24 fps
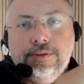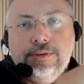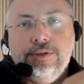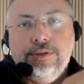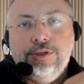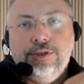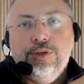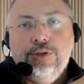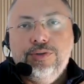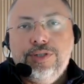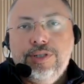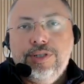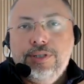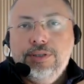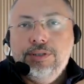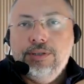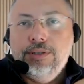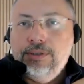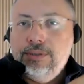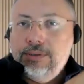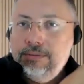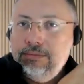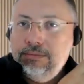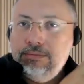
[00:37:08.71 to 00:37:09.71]

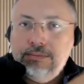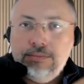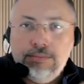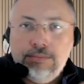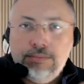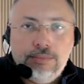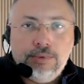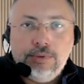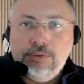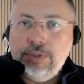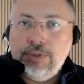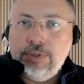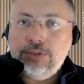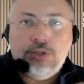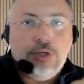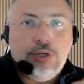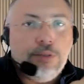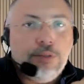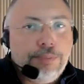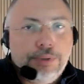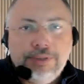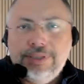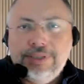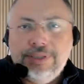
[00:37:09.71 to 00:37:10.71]
using
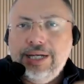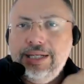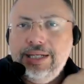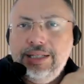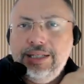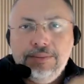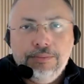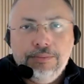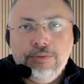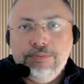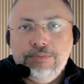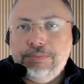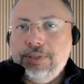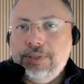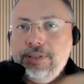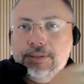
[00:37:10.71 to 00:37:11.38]
Grasshopper, Dynamo,